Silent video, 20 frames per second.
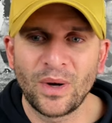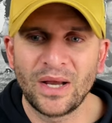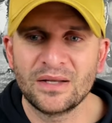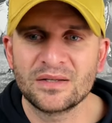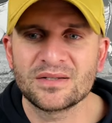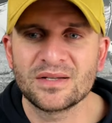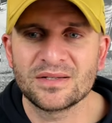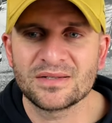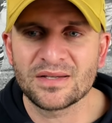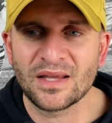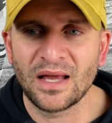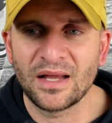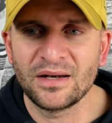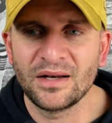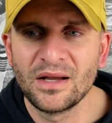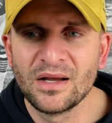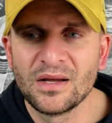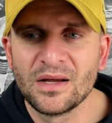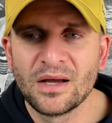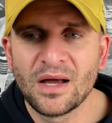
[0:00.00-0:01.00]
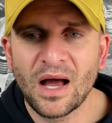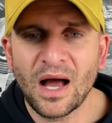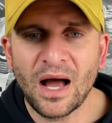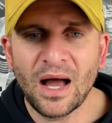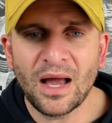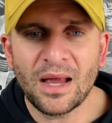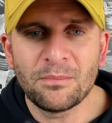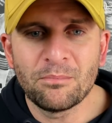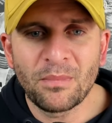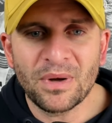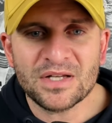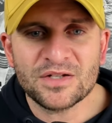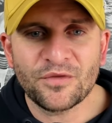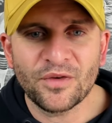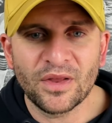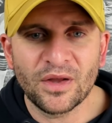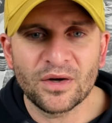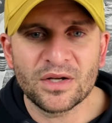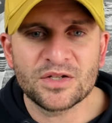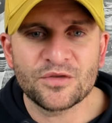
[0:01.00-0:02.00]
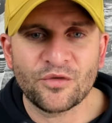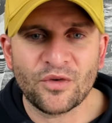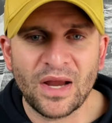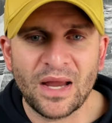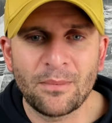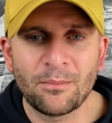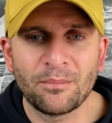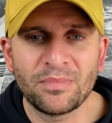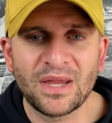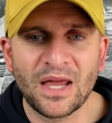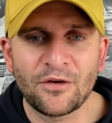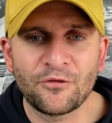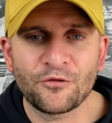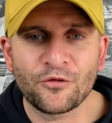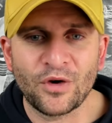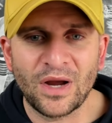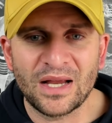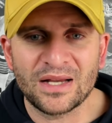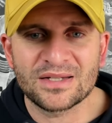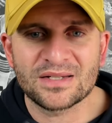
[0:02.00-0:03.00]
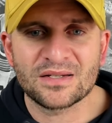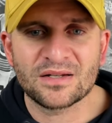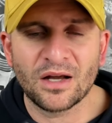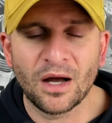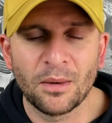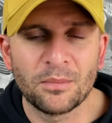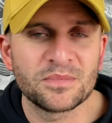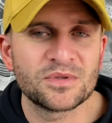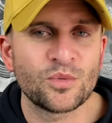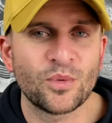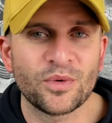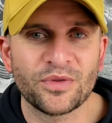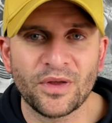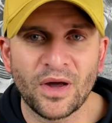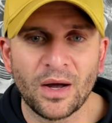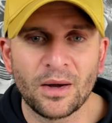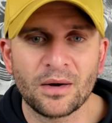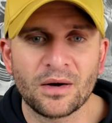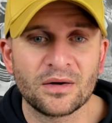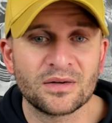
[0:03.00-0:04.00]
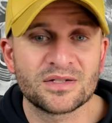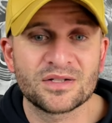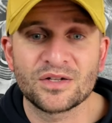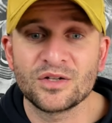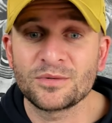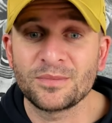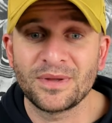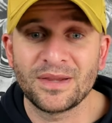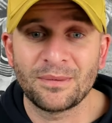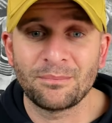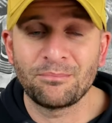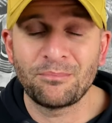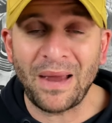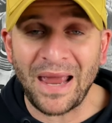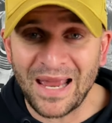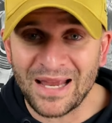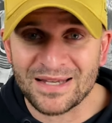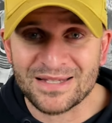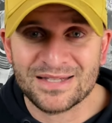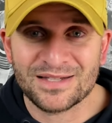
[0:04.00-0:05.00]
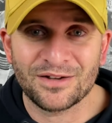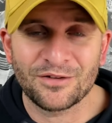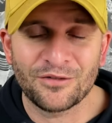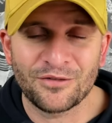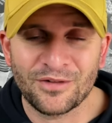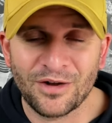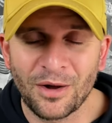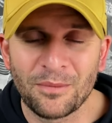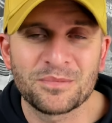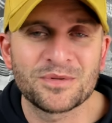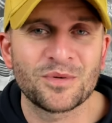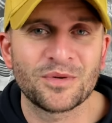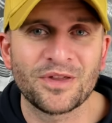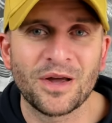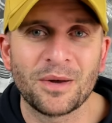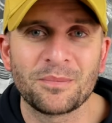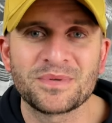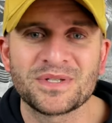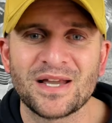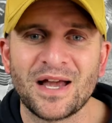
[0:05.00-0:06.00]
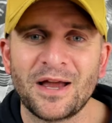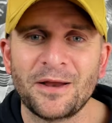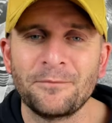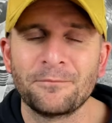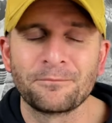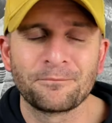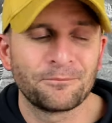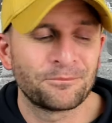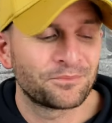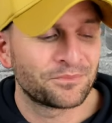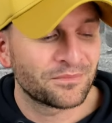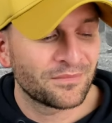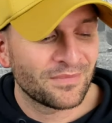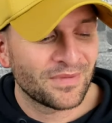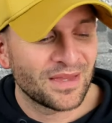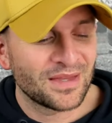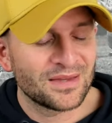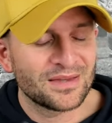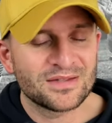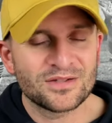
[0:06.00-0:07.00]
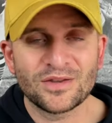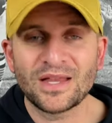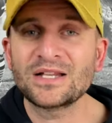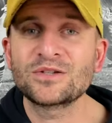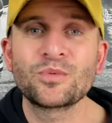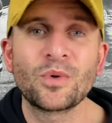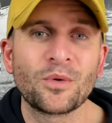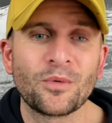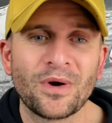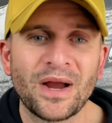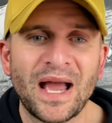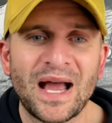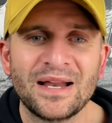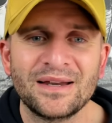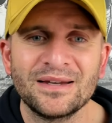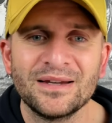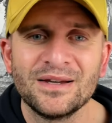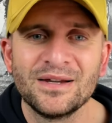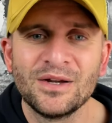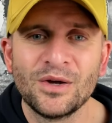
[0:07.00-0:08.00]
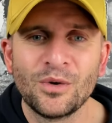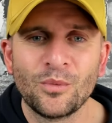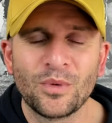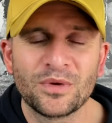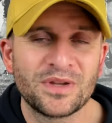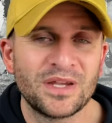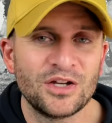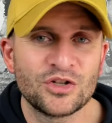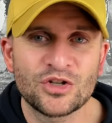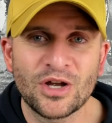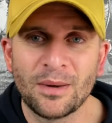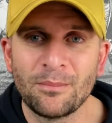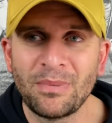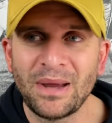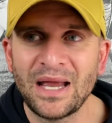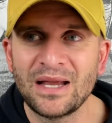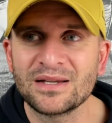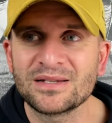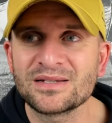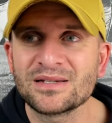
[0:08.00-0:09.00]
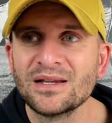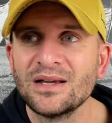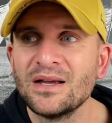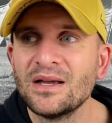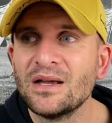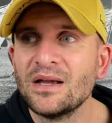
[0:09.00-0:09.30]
weight since then, uh, and must fill out his frame. Yet Franks comes with, uh, or excuse me, that Banks comes with upside. So that's where we're at with Keyshawn Banks.